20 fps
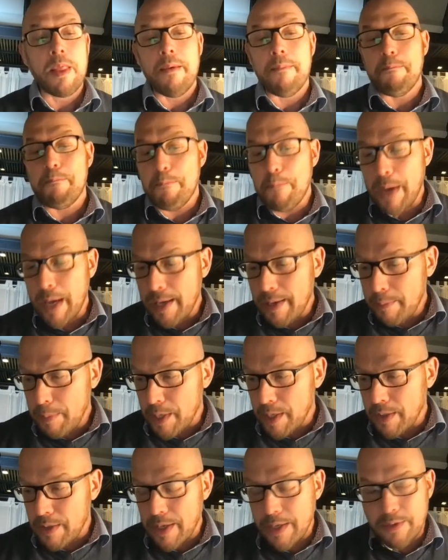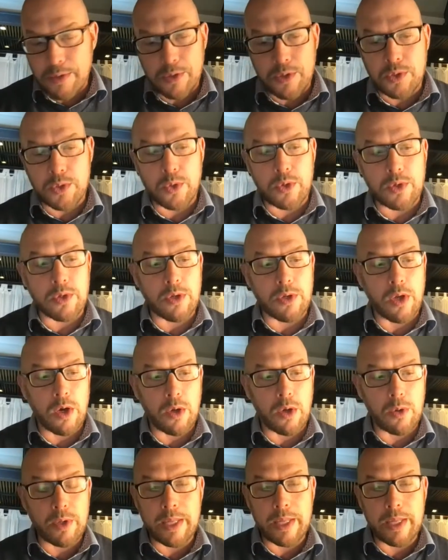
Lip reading: Maybe there's a certain hole